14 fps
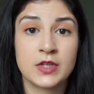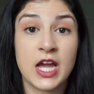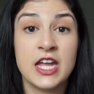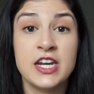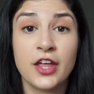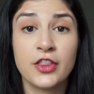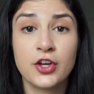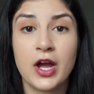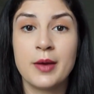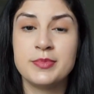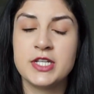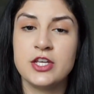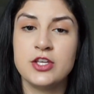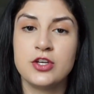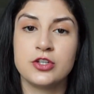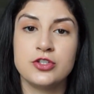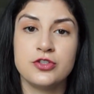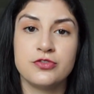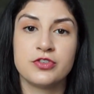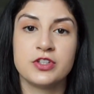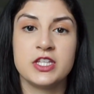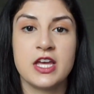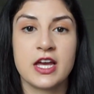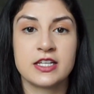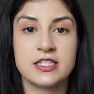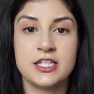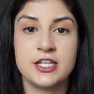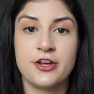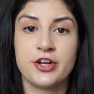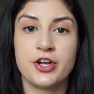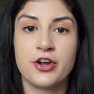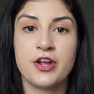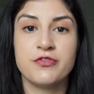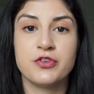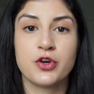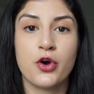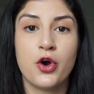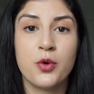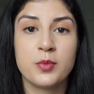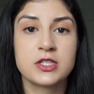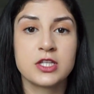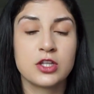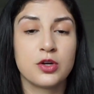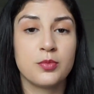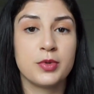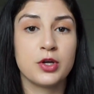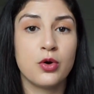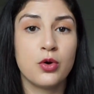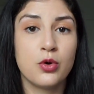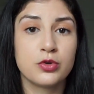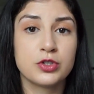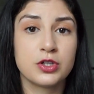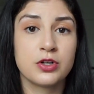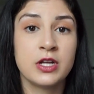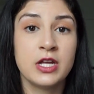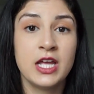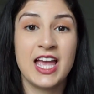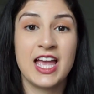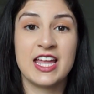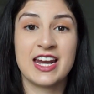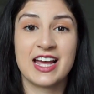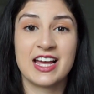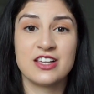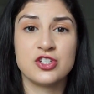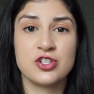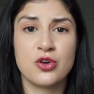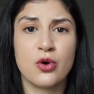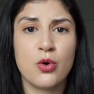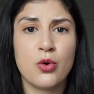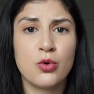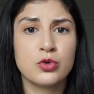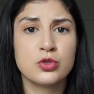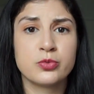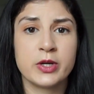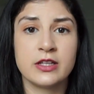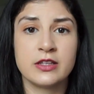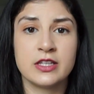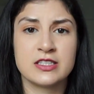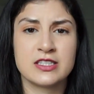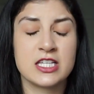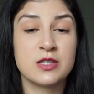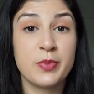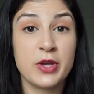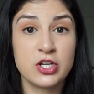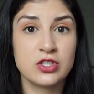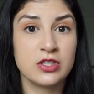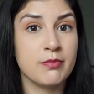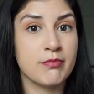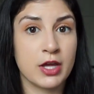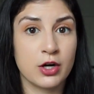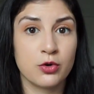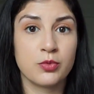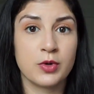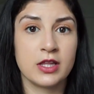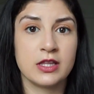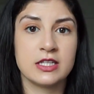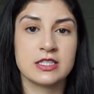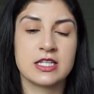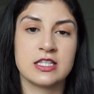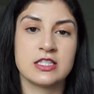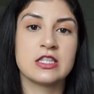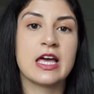Another update you can do for the exterior, if your home is a little bit older and has, old railings, especially metal railings, as